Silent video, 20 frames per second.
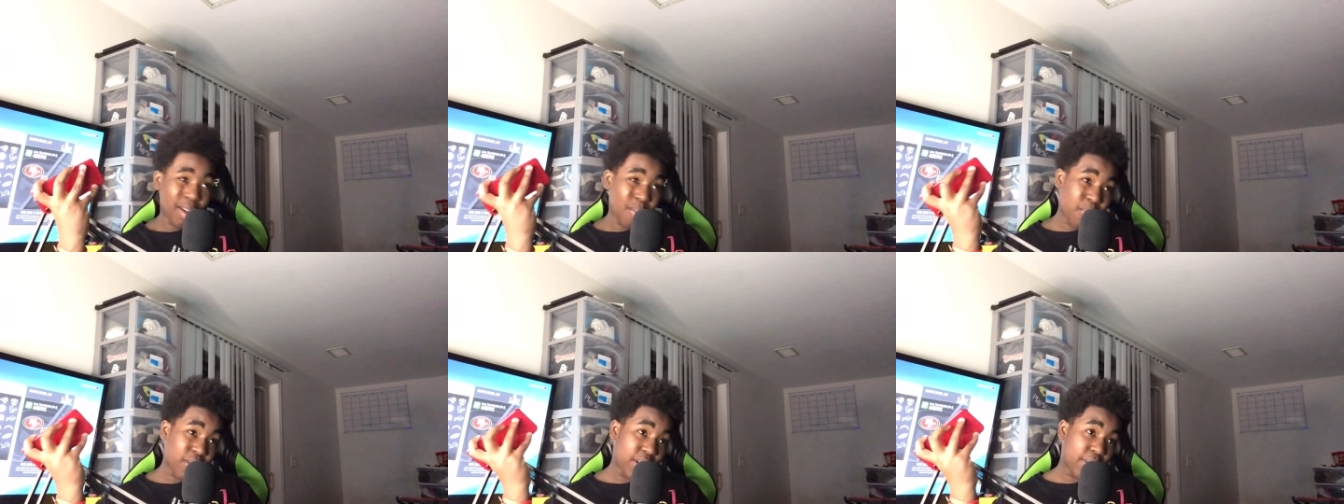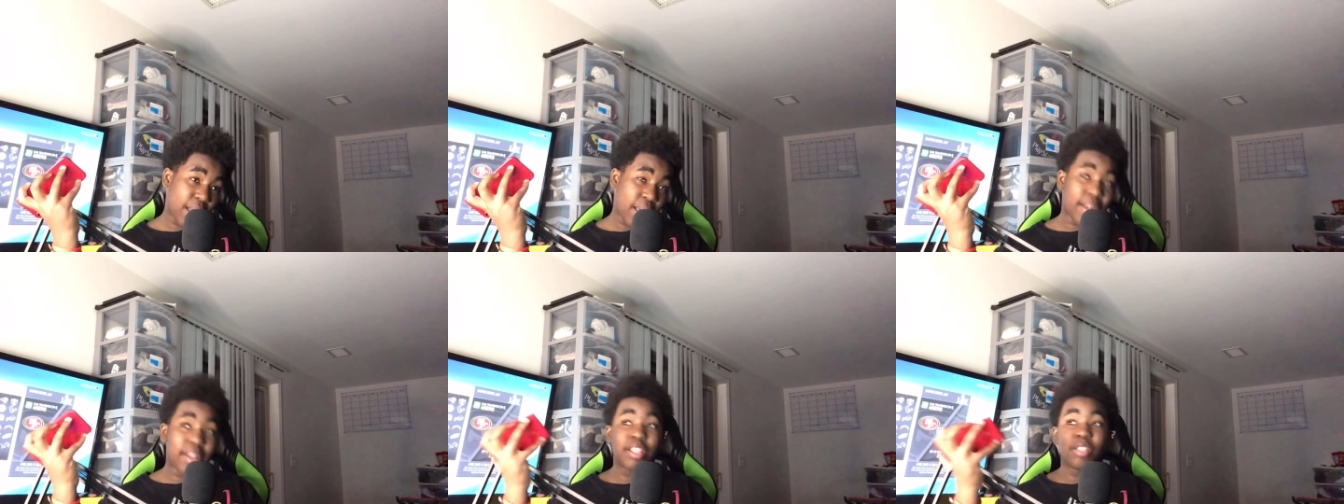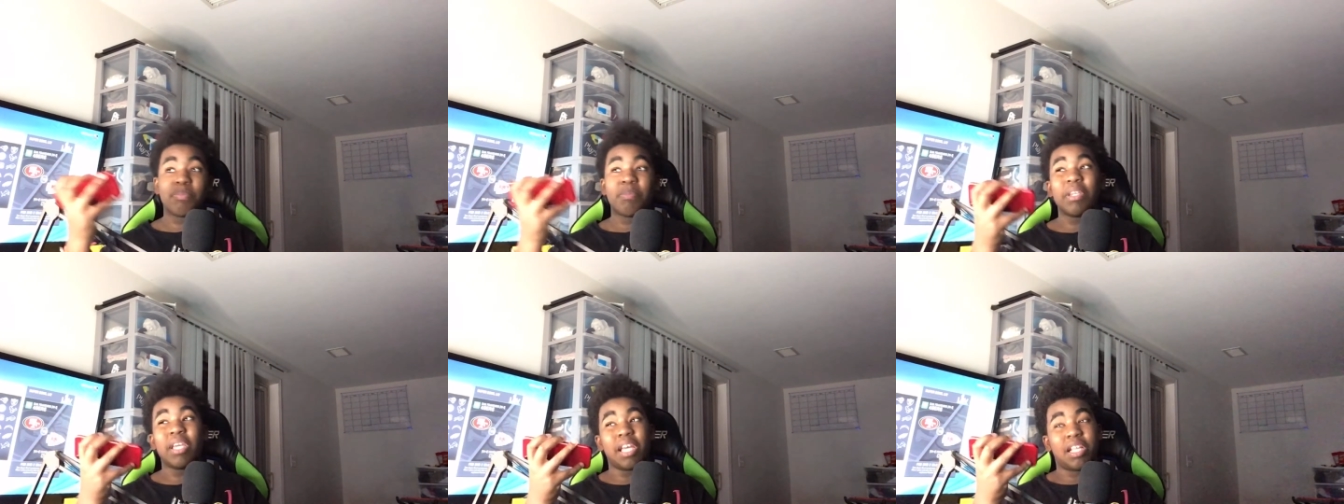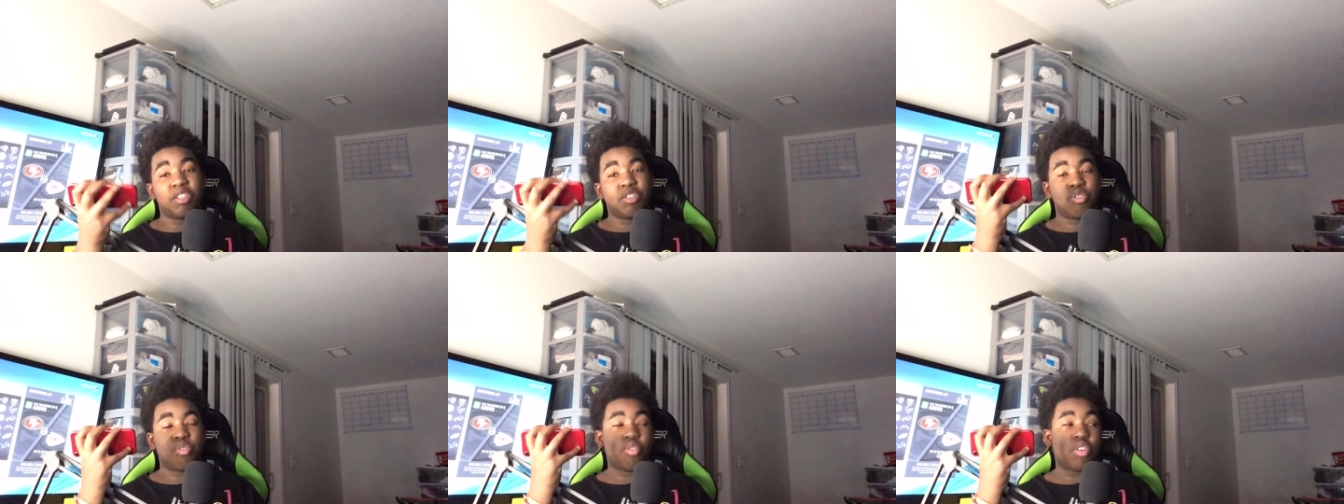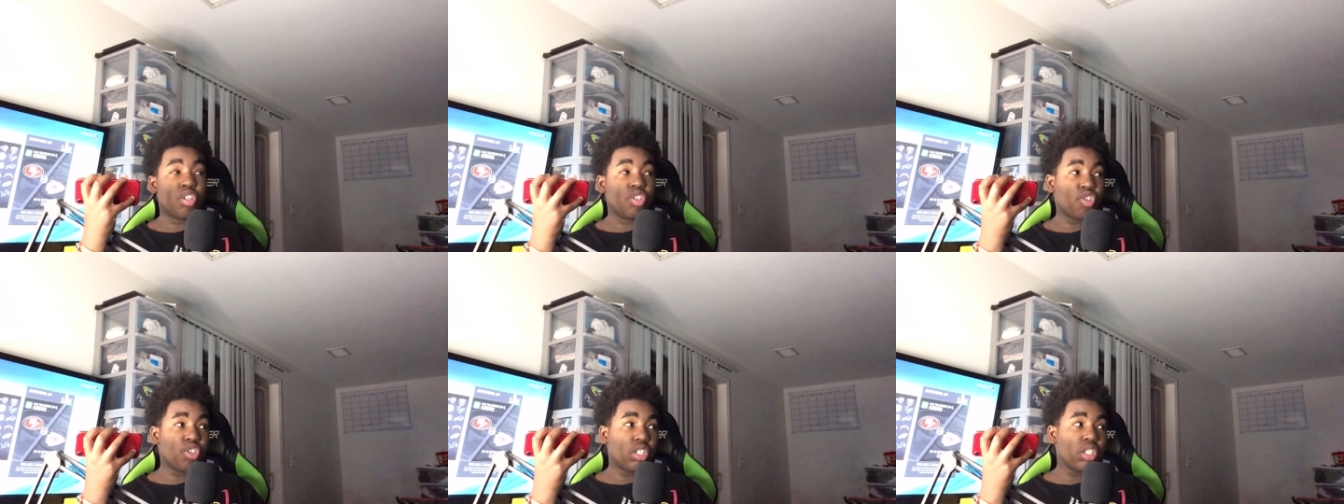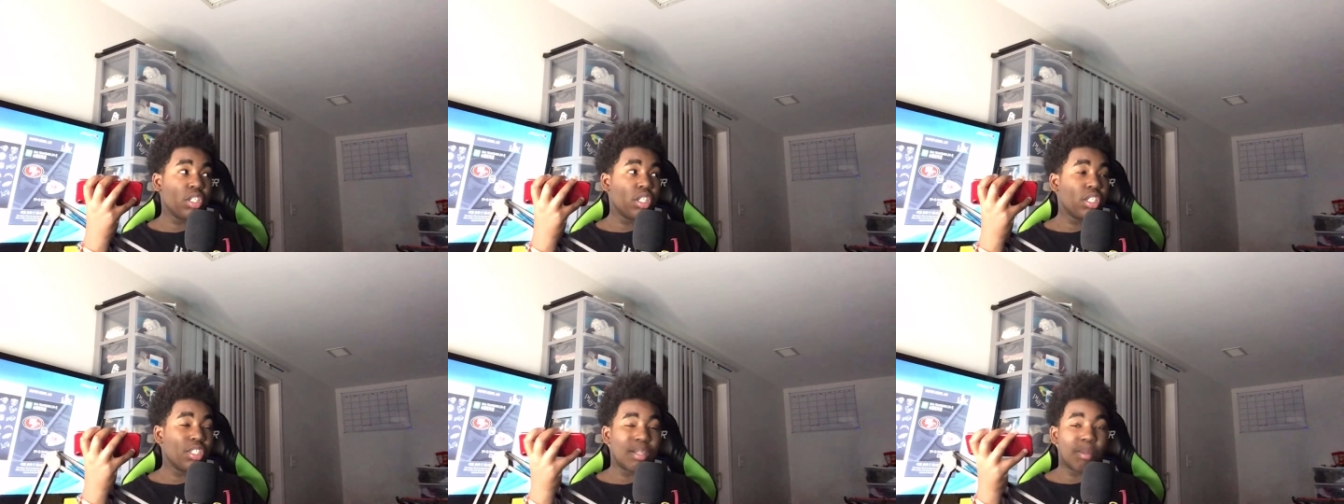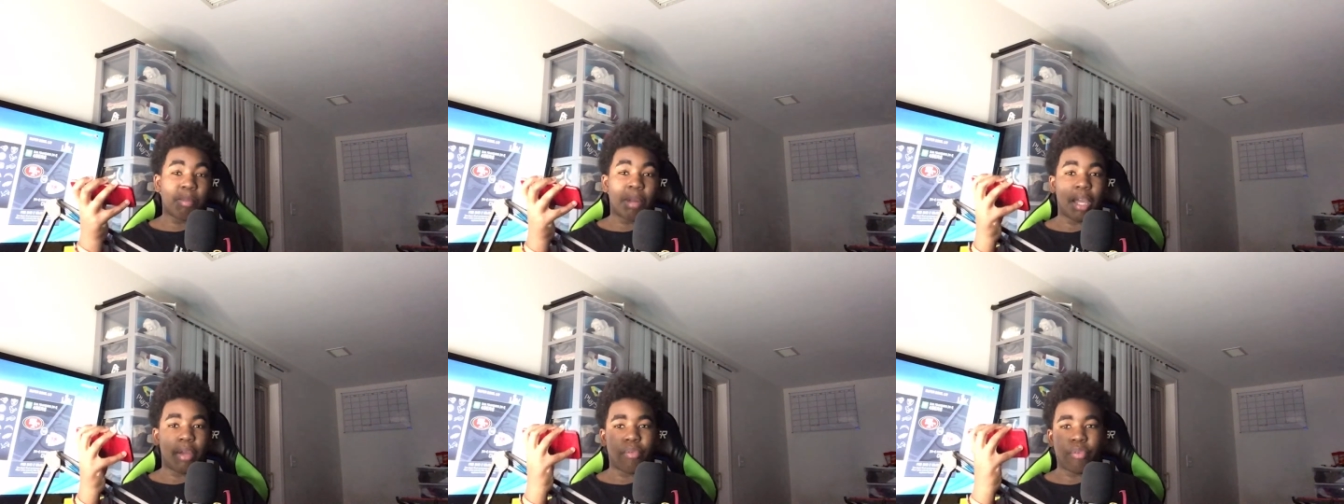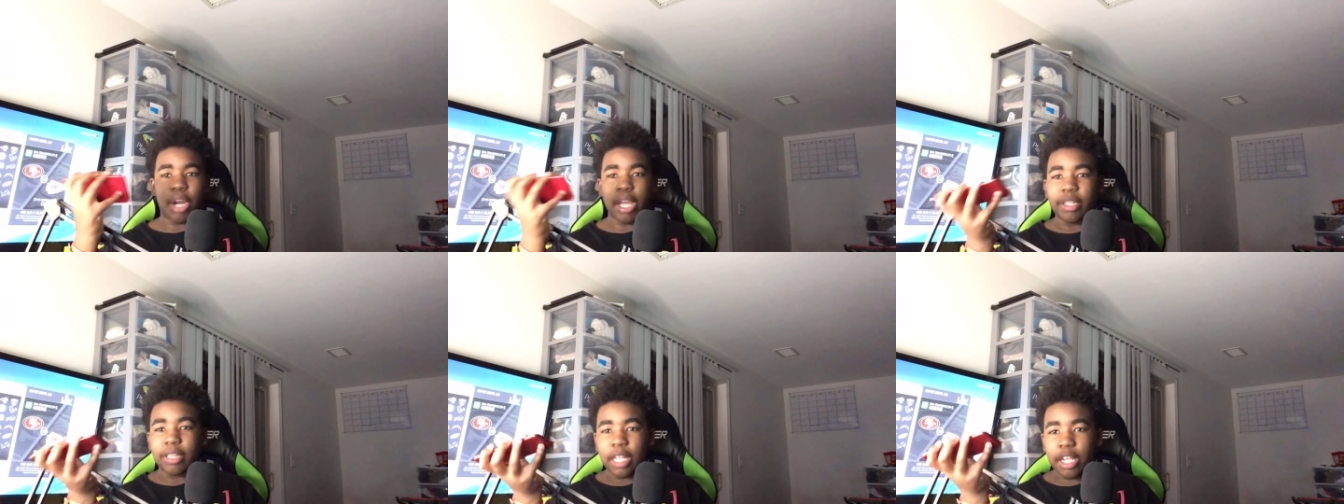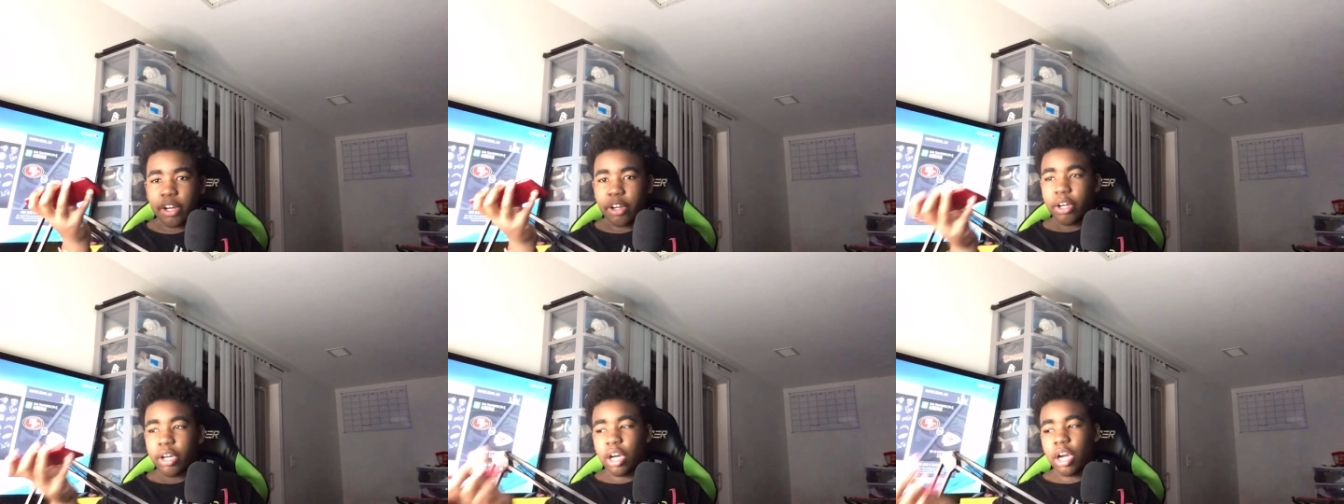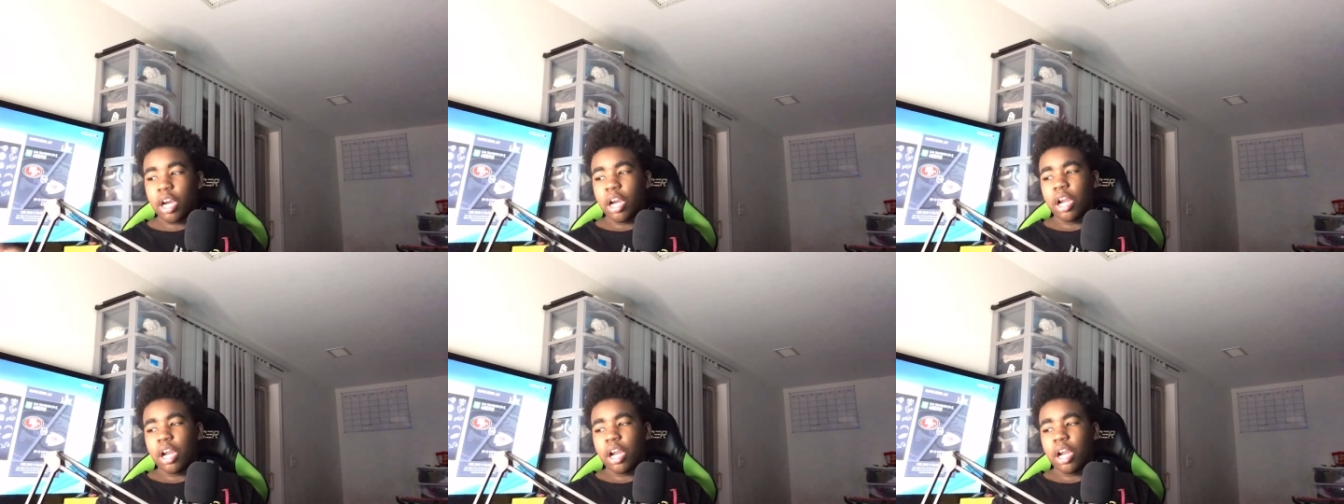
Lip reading: I want to at least be at 200. Because I'm like right there.